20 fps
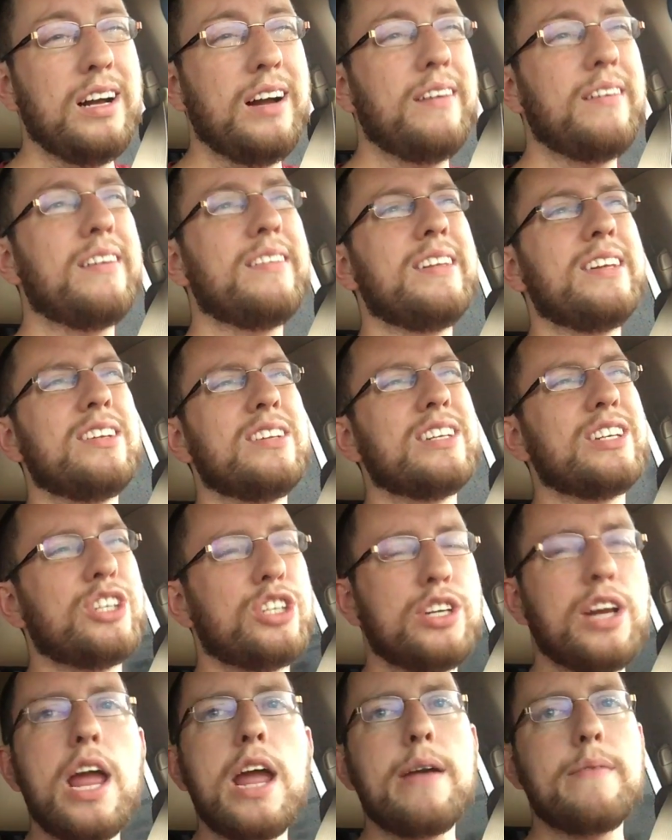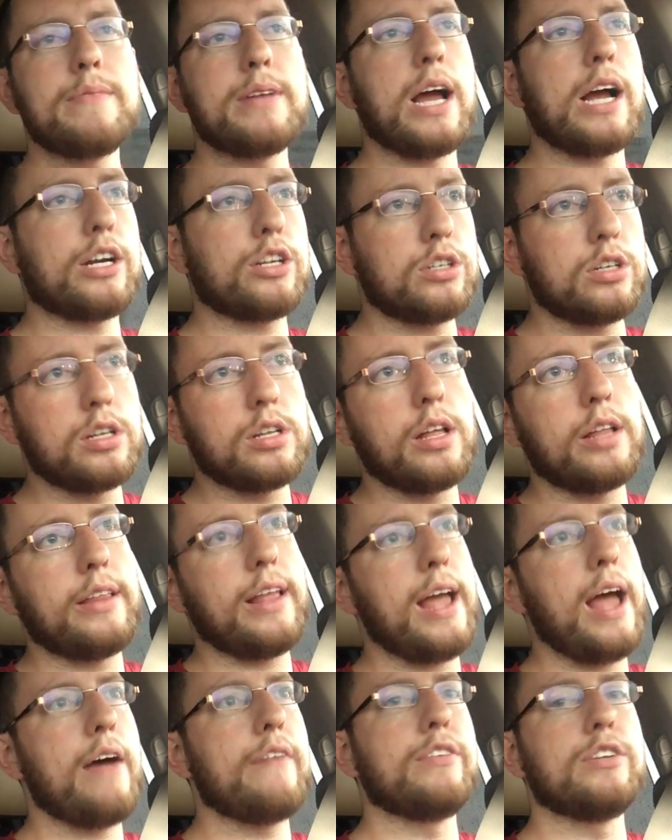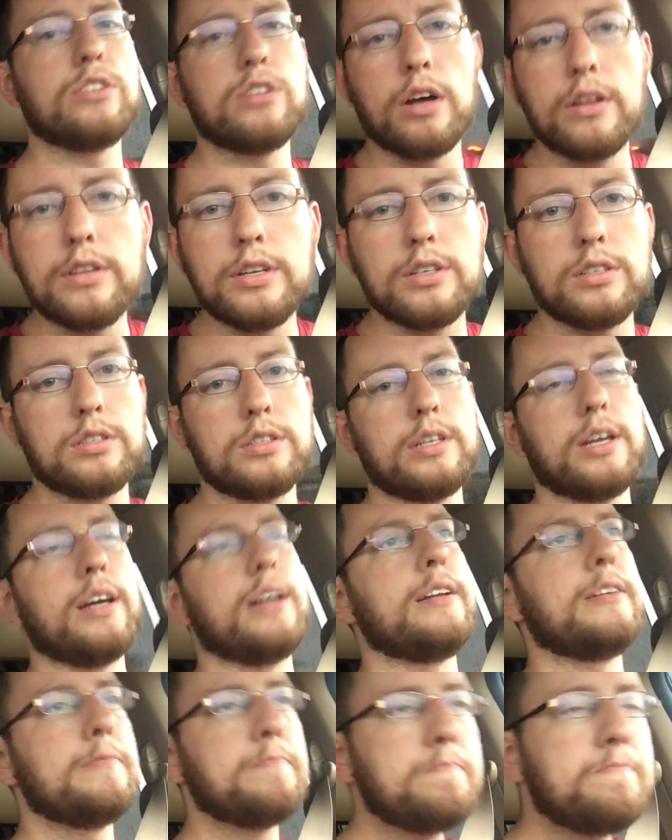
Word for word: I'm a little ashamed actually that they haven't done this yet.